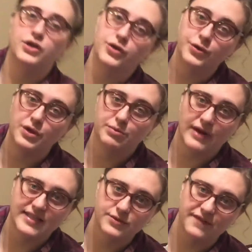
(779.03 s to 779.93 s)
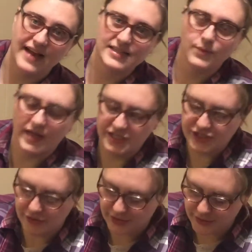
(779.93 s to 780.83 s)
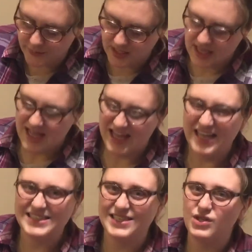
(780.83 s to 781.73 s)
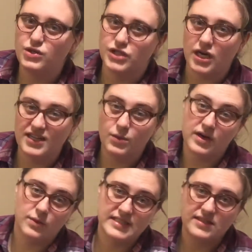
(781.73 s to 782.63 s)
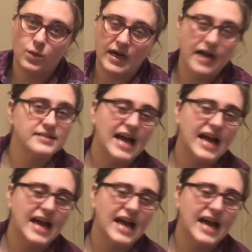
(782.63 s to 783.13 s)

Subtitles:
Google a price real fast while I show you. It's a little dirty where it was in the warehouse.